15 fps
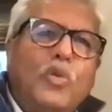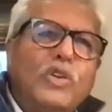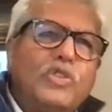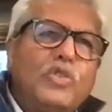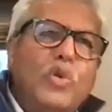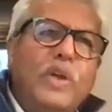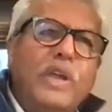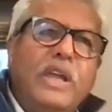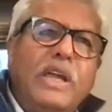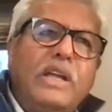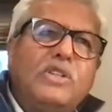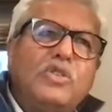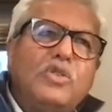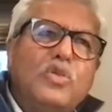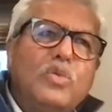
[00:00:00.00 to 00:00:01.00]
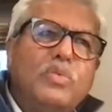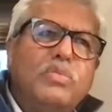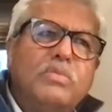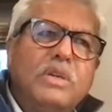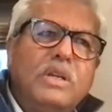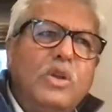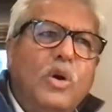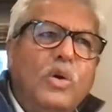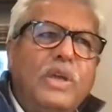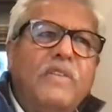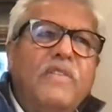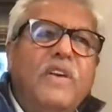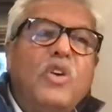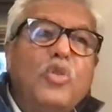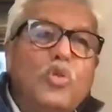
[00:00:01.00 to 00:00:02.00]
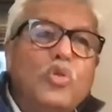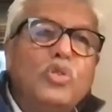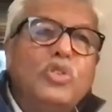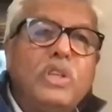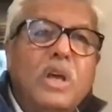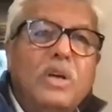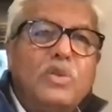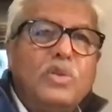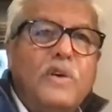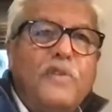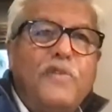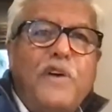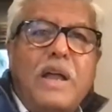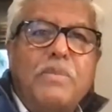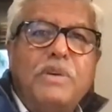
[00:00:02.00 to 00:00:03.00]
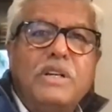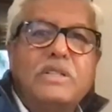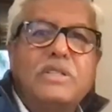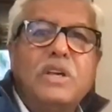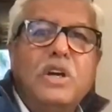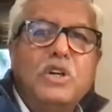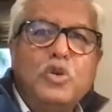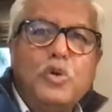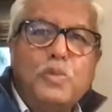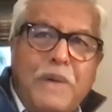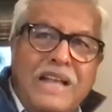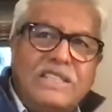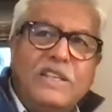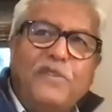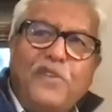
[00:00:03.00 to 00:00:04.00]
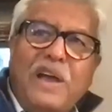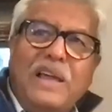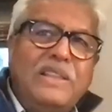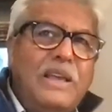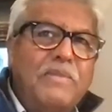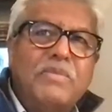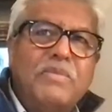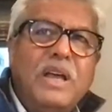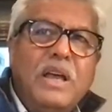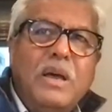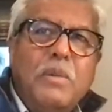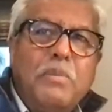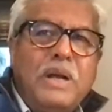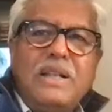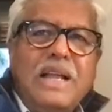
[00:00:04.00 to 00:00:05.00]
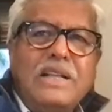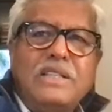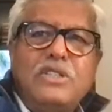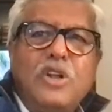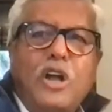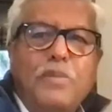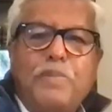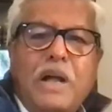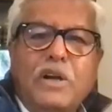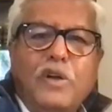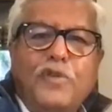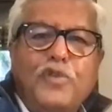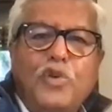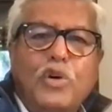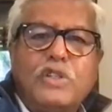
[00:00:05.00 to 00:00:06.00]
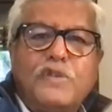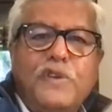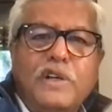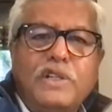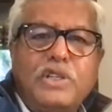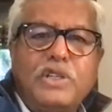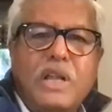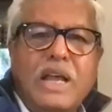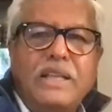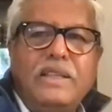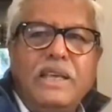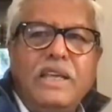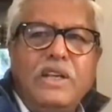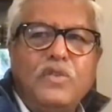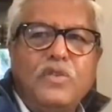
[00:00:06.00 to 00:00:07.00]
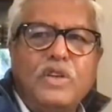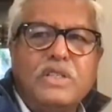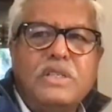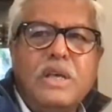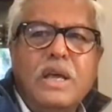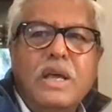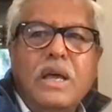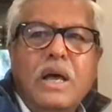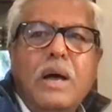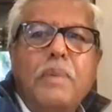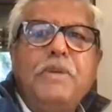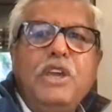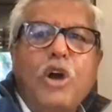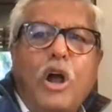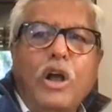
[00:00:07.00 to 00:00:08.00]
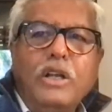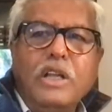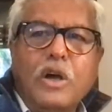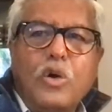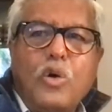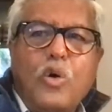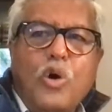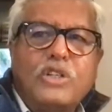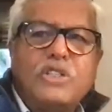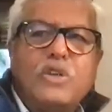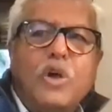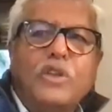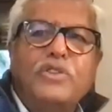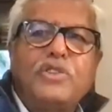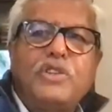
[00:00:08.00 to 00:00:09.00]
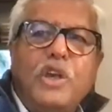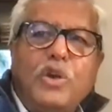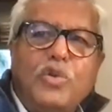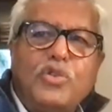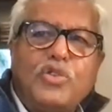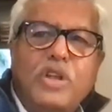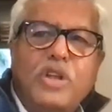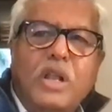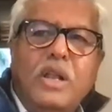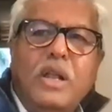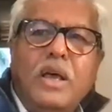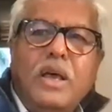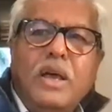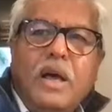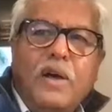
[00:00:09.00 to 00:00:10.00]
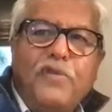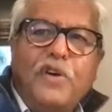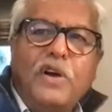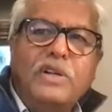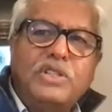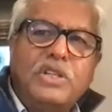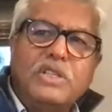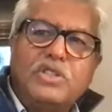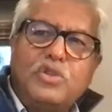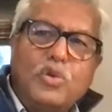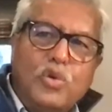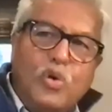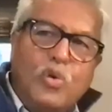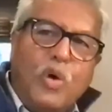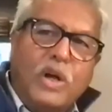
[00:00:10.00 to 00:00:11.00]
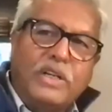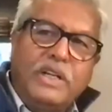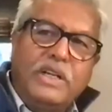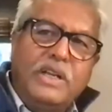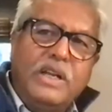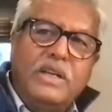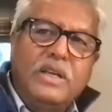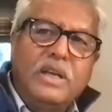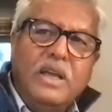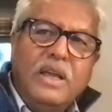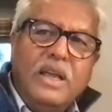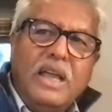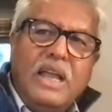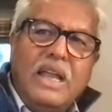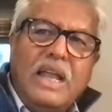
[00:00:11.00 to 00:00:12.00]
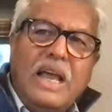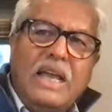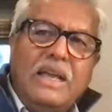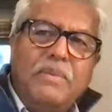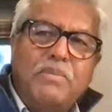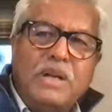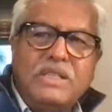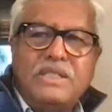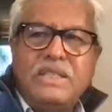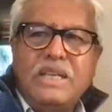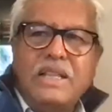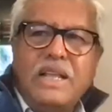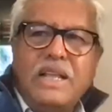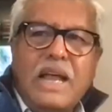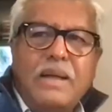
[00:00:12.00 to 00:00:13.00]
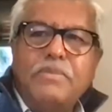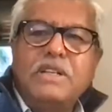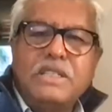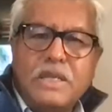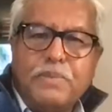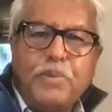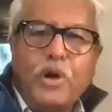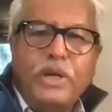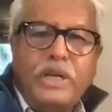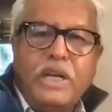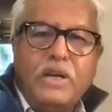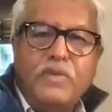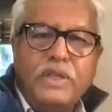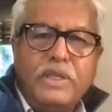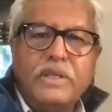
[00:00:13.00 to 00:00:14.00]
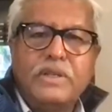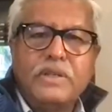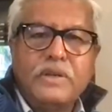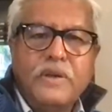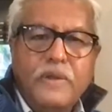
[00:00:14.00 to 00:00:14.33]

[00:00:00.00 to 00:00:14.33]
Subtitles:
was doing it to, you know, give a ruse to the farmers to pacify them. But that's not part of court's function. I think it was beyond the court's constitutional functions to do what it did. And I must say that I am disappointed with it.